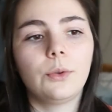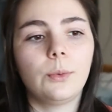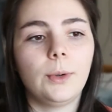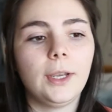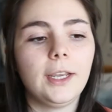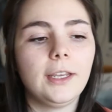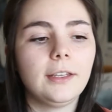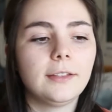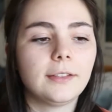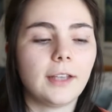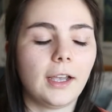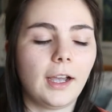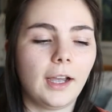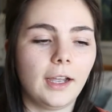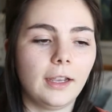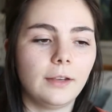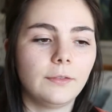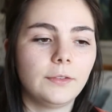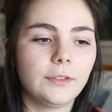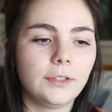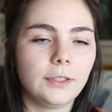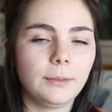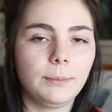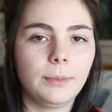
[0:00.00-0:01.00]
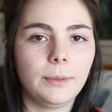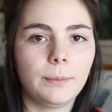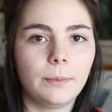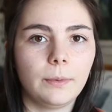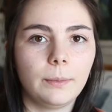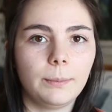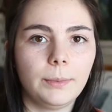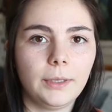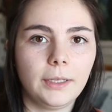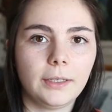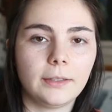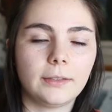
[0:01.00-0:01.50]
The ways I've seen
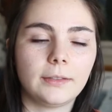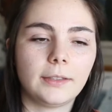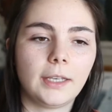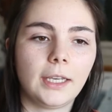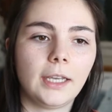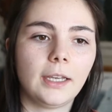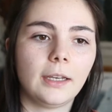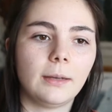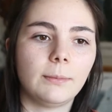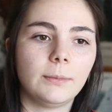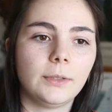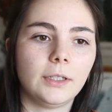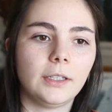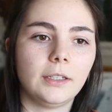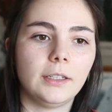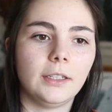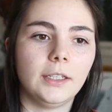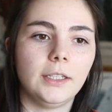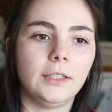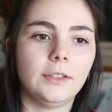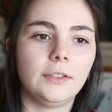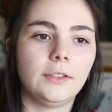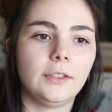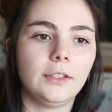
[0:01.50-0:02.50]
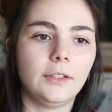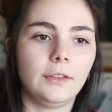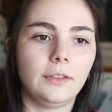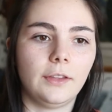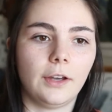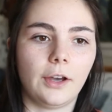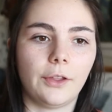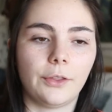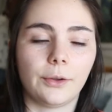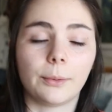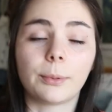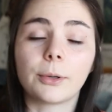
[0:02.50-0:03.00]
people being scammed is
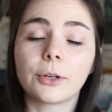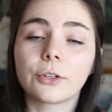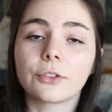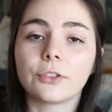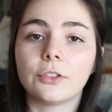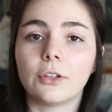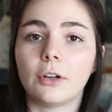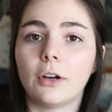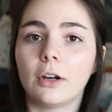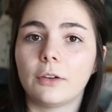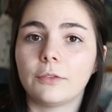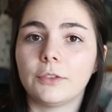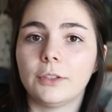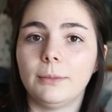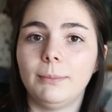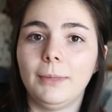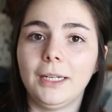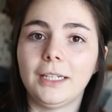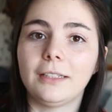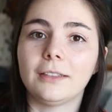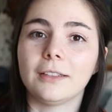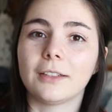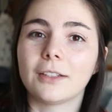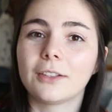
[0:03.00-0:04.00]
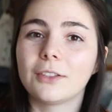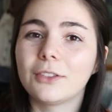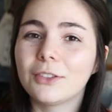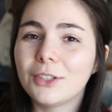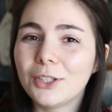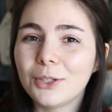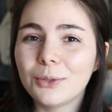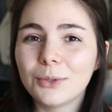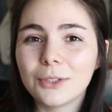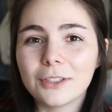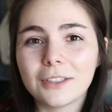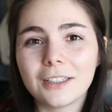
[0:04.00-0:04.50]
the other person often makes
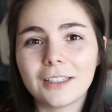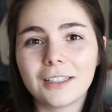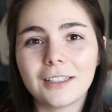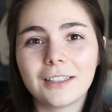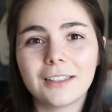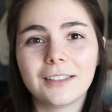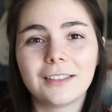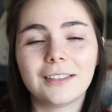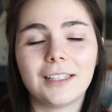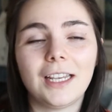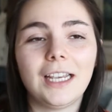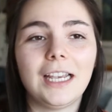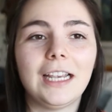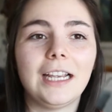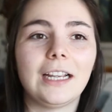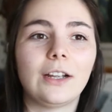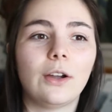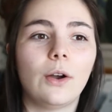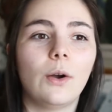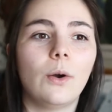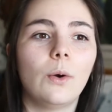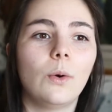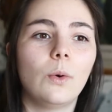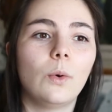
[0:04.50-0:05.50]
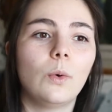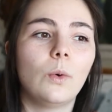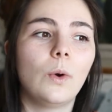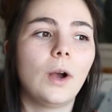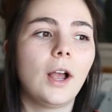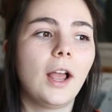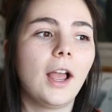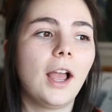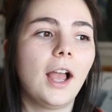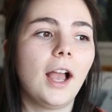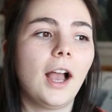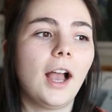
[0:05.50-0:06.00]
excuses saying,
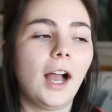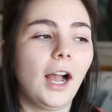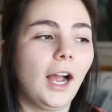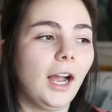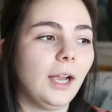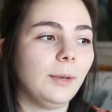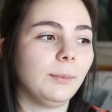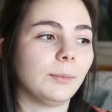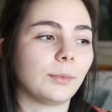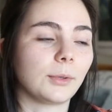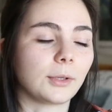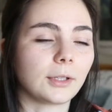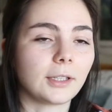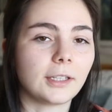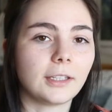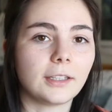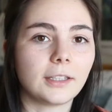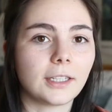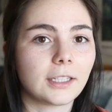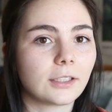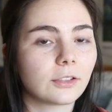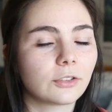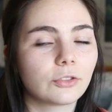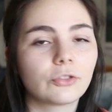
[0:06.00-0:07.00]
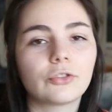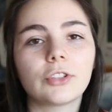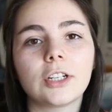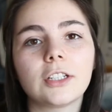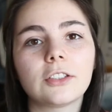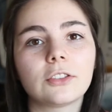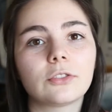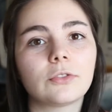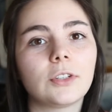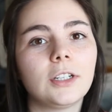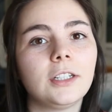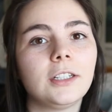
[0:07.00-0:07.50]
oh, I'm really like
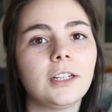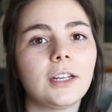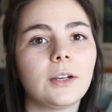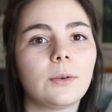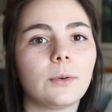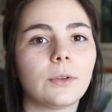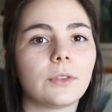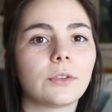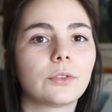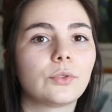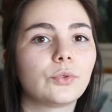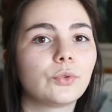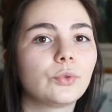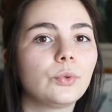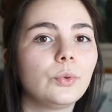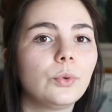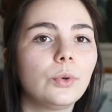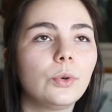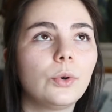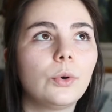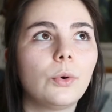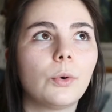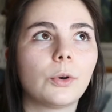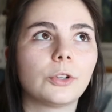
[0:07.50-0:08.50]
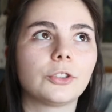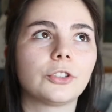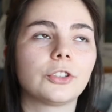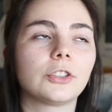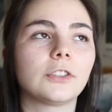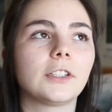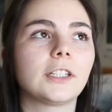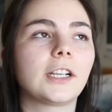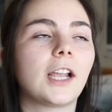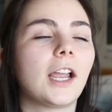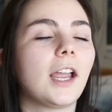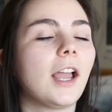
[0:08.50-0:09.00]
stressed right now with school, or
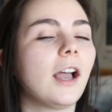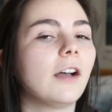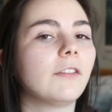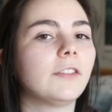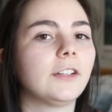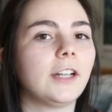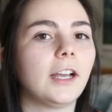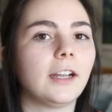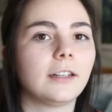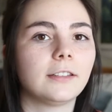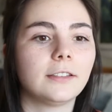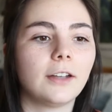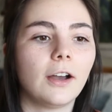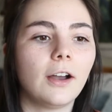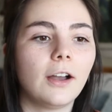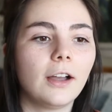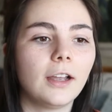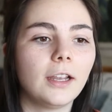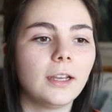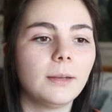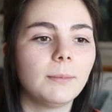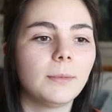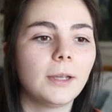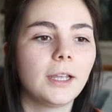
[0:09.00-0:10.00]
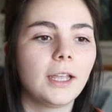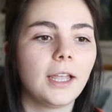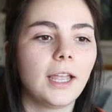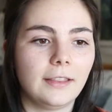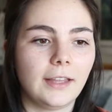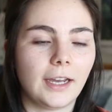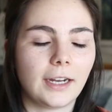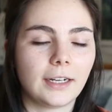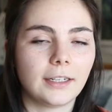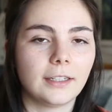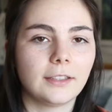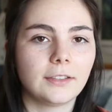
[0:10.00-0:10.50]
just like I haven't had time.
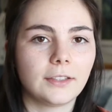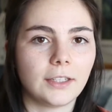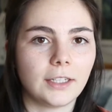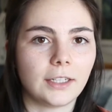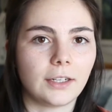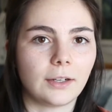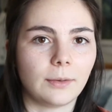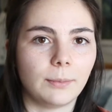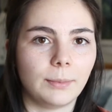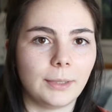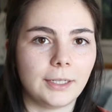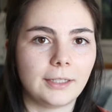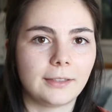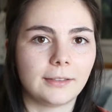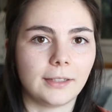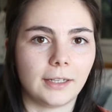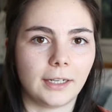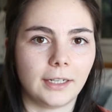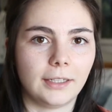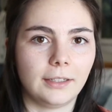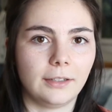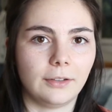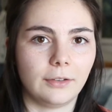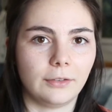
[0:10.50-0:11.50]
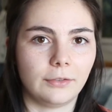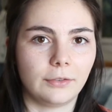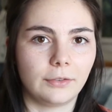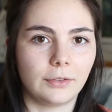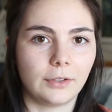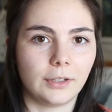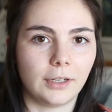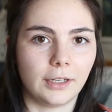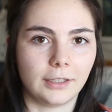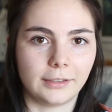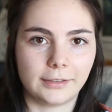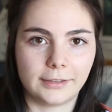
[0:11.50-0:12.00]
That is like a big sign
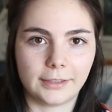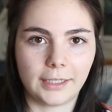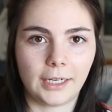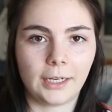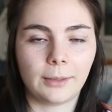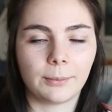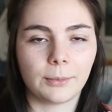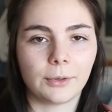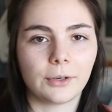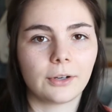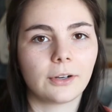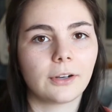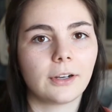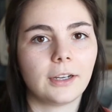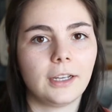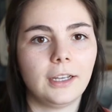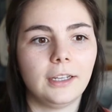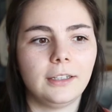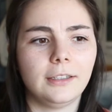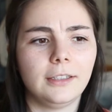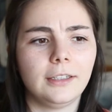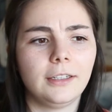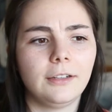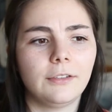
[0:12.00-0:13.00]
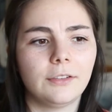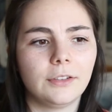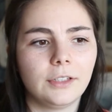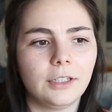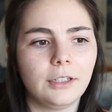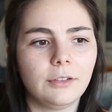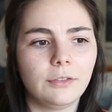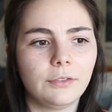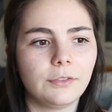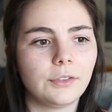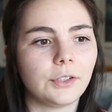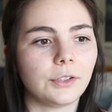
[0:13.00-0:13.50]
of a scammer. And even
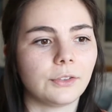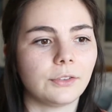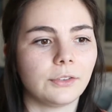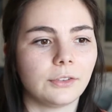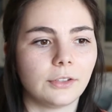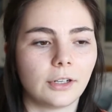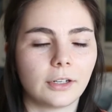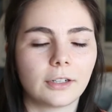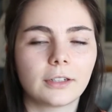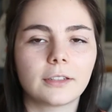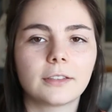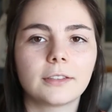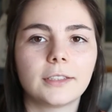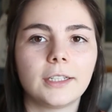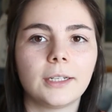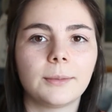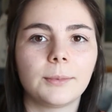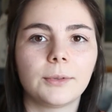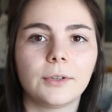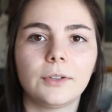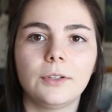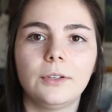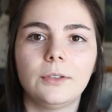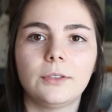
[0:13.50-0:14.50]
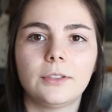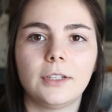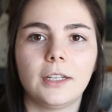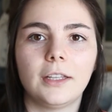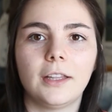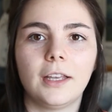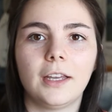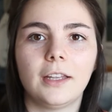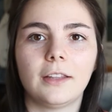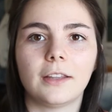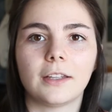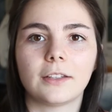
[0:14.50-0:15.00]
if you're not a scammer and you say
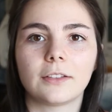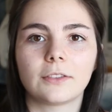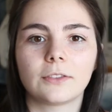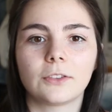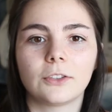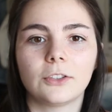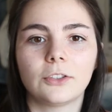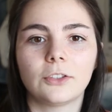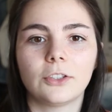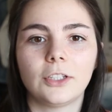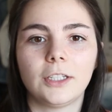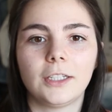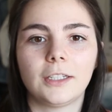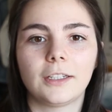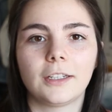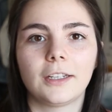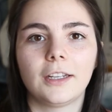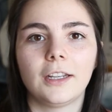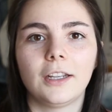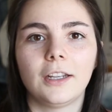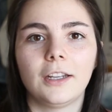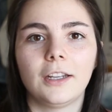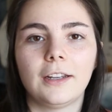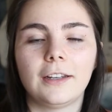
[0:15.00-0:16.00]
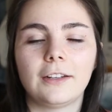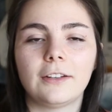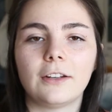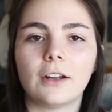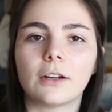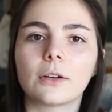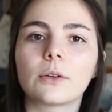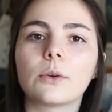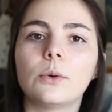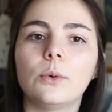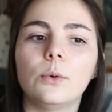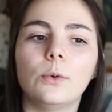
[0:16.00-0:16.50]
that, that's just like
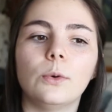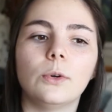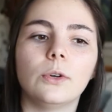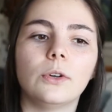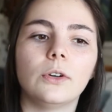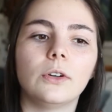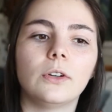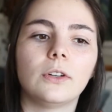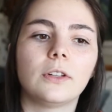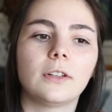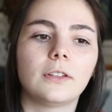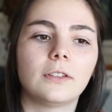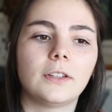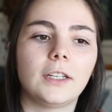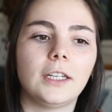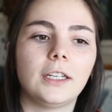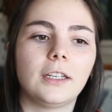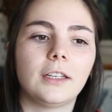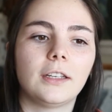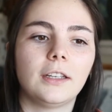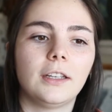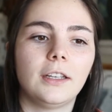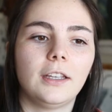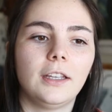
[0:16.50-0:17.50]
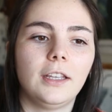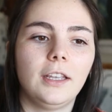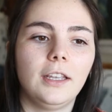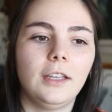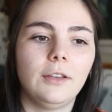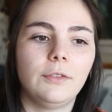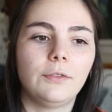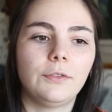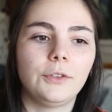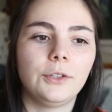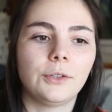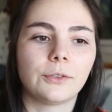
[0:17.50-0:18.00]
not cool. Like
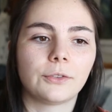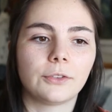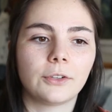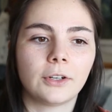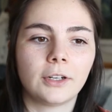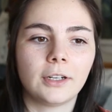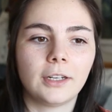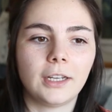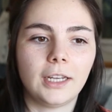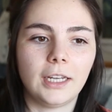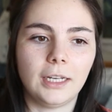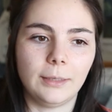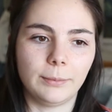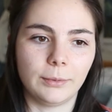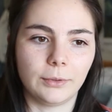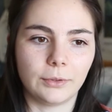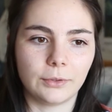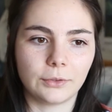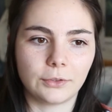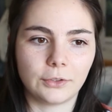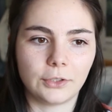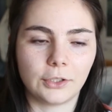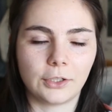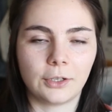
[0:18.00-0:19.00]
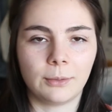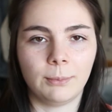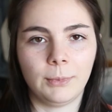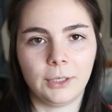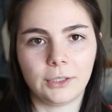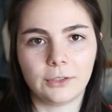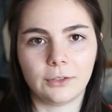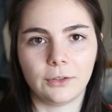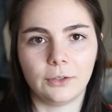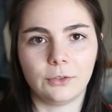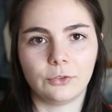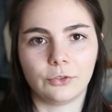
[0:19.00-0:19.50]
if you're not able to
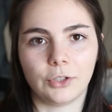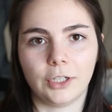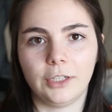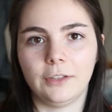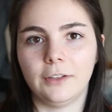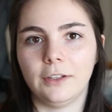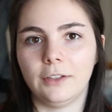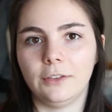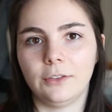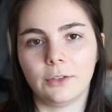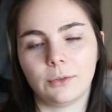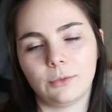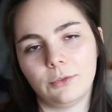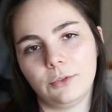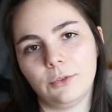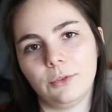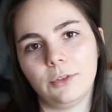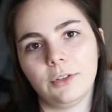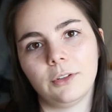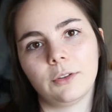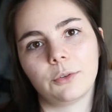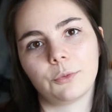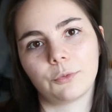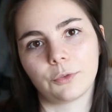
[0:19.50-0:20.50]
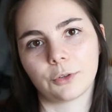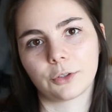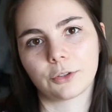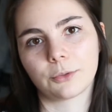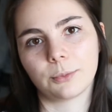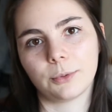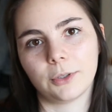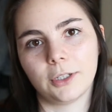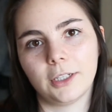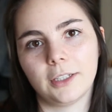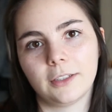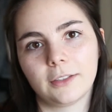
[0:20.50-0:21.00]
commit to the trade, then don't do it in the
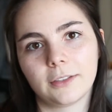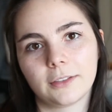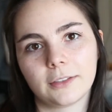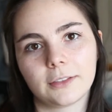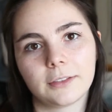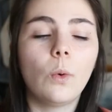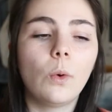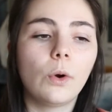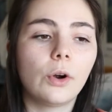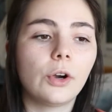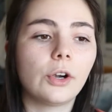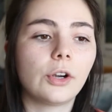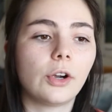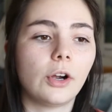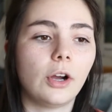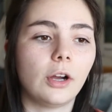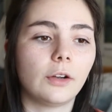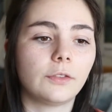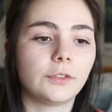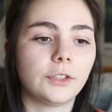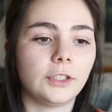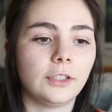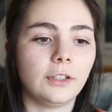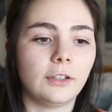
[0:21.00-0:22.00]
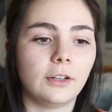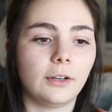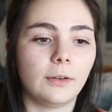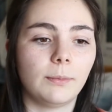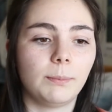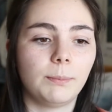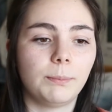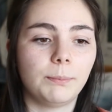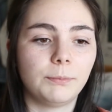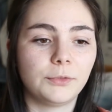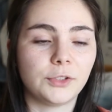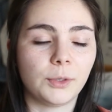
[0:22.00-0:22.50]
first place. Or often
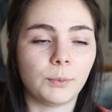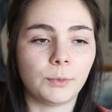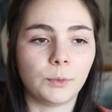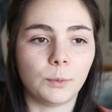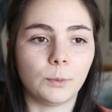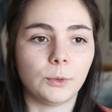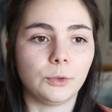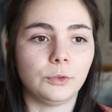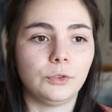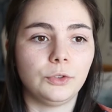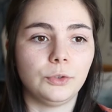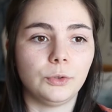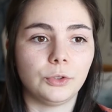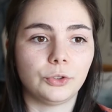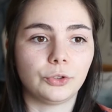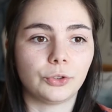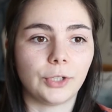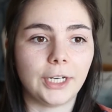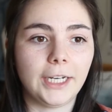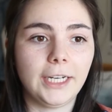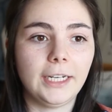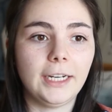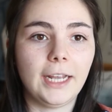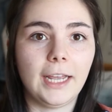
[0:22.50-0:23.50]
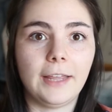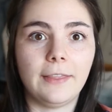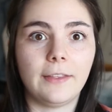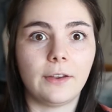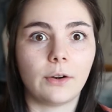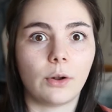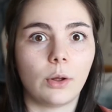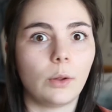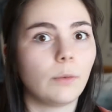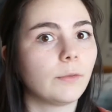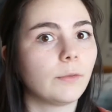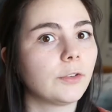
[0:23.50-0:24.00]
someone will do a trade and
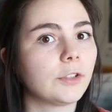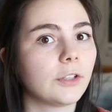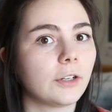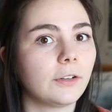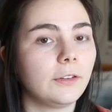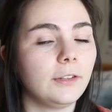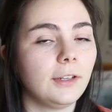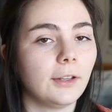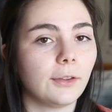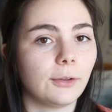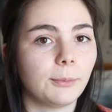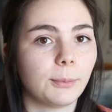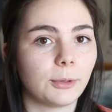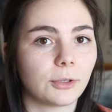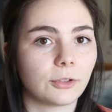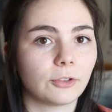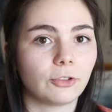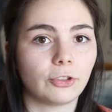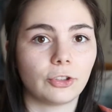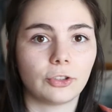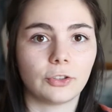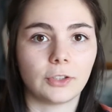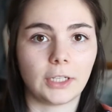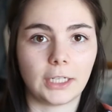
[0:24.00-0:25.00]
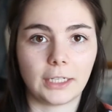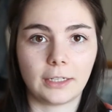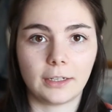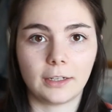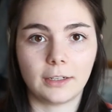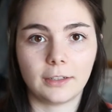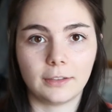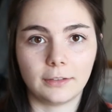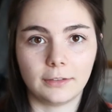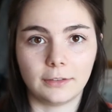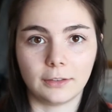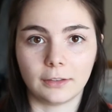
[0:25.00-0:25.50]
then all of a sudden the other person just like
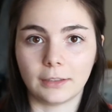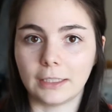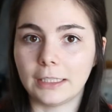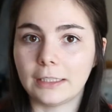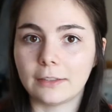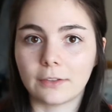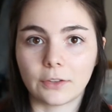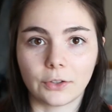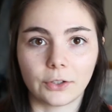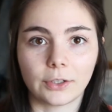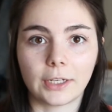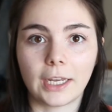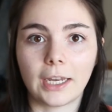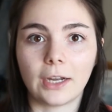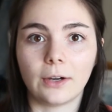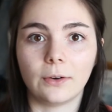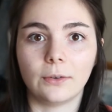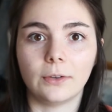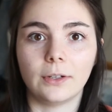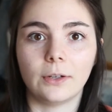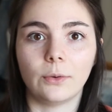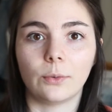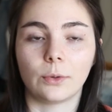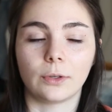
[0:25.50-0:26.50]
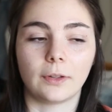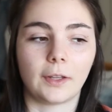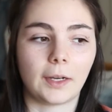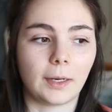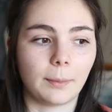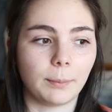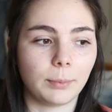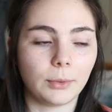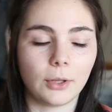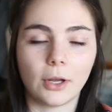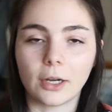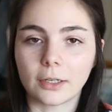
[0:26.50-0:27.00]
deletes their account or
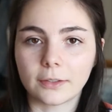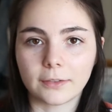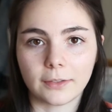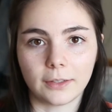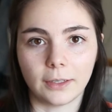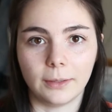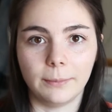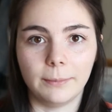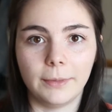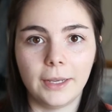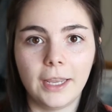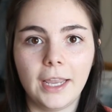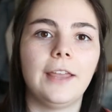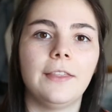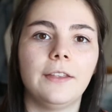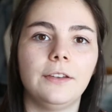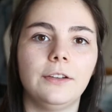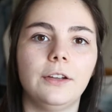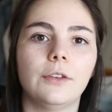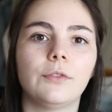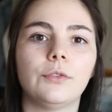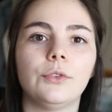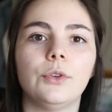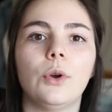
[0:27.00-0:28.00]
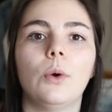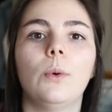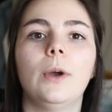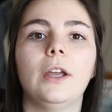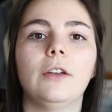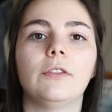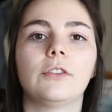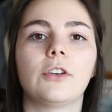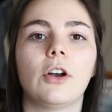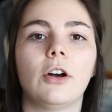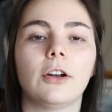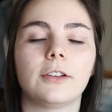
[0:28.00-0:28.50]
like blocks them, and then you have no way
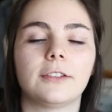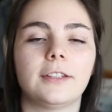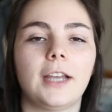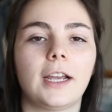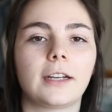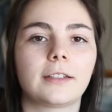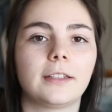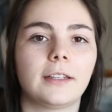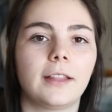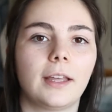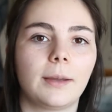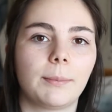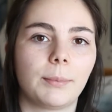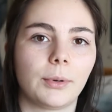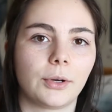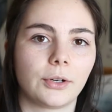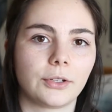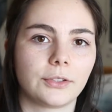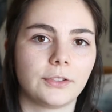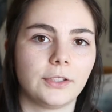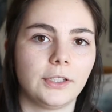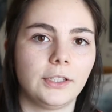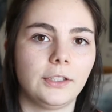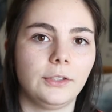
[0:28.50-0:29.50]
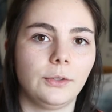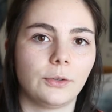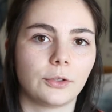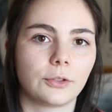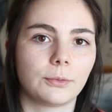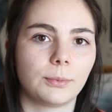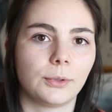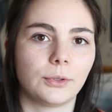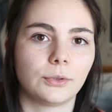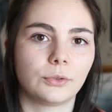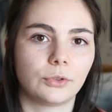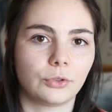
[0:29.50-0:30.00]
of contacting that person you're
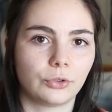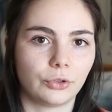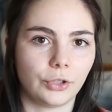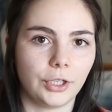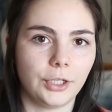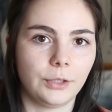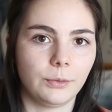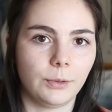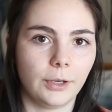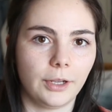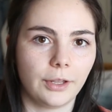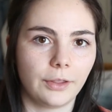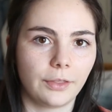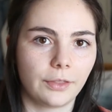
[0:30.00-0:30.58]
supposed to trade with.